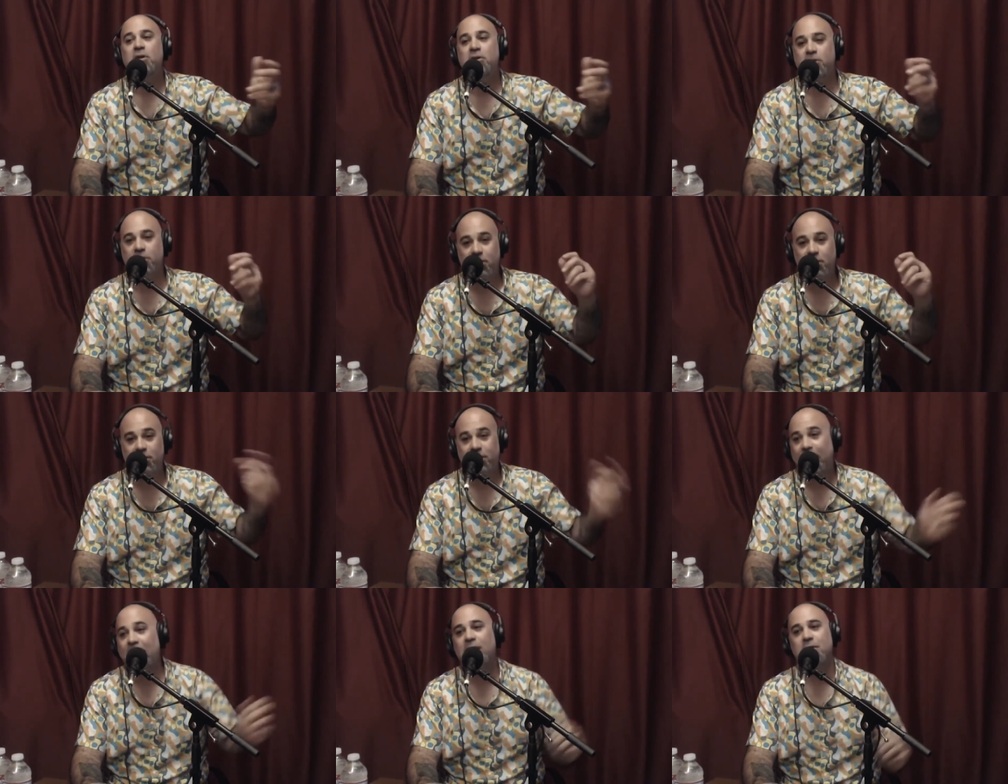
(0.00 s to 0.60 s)

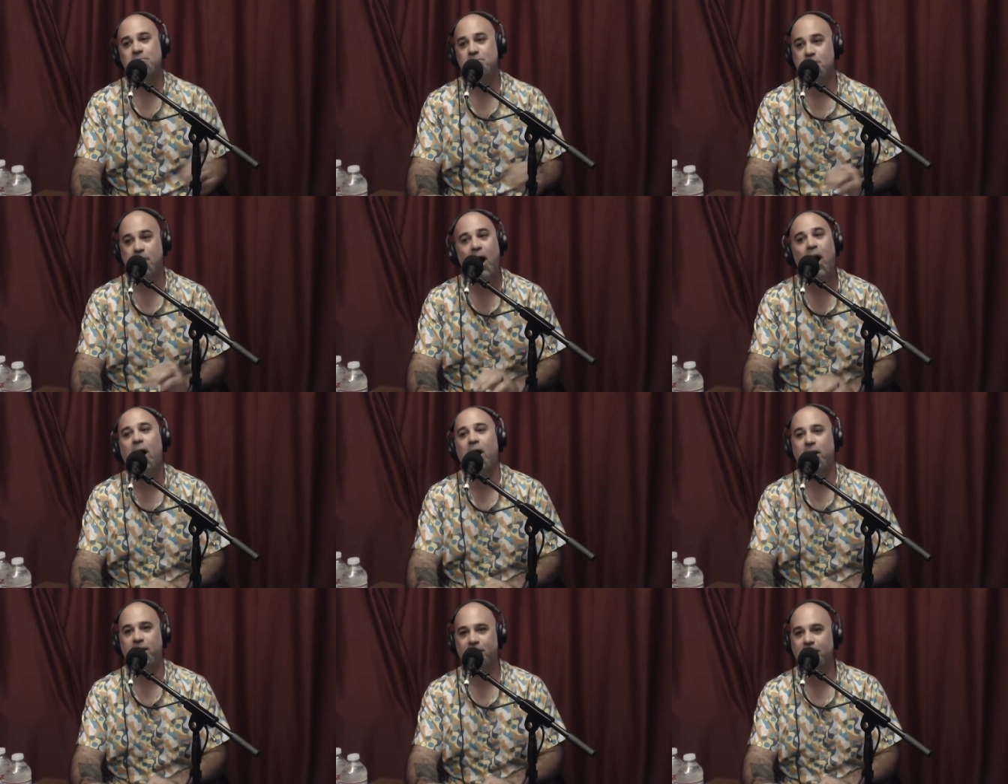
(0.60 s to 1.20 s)
you're getting
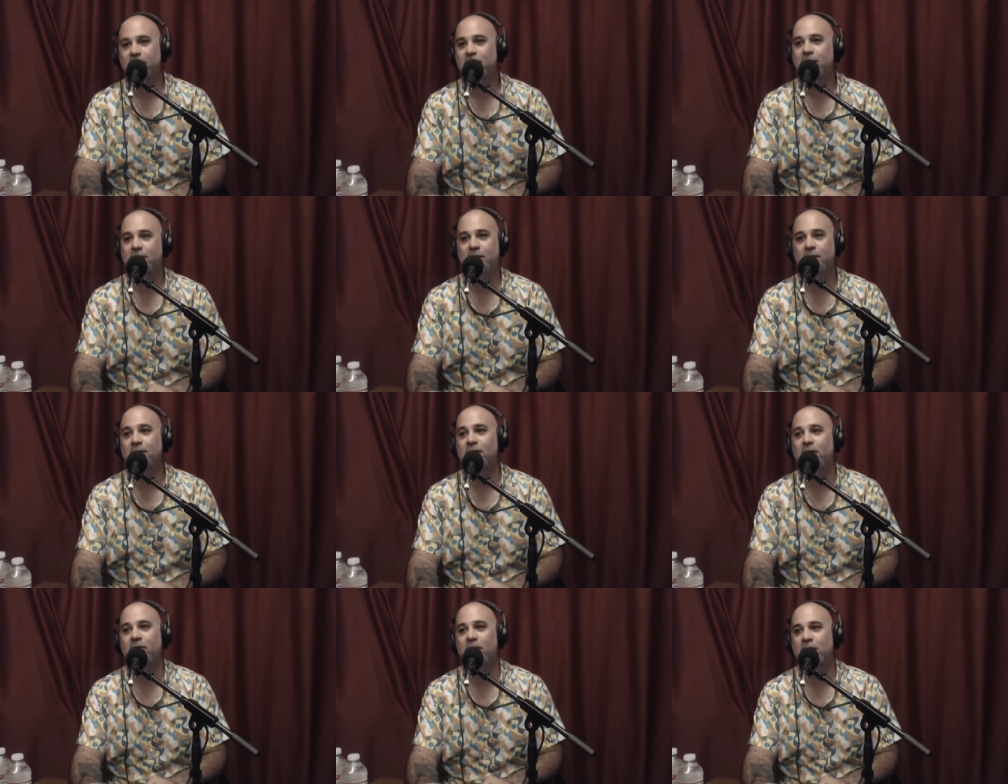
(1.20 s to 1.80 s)
mine.
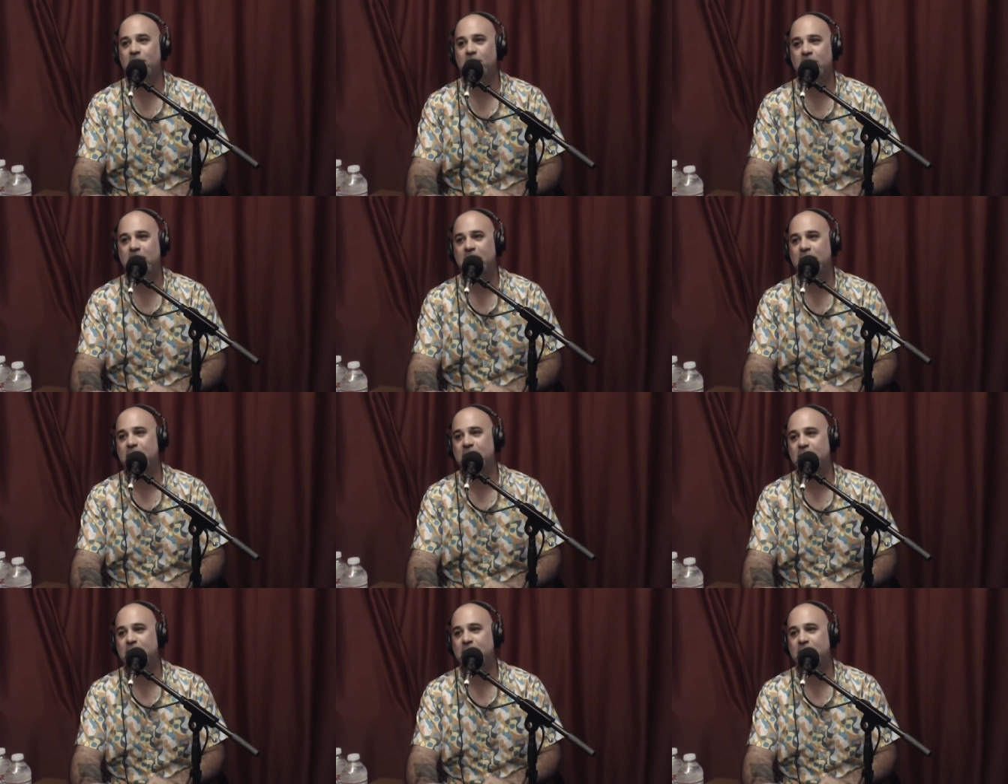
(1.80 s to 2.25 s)
You know what yep. I mean?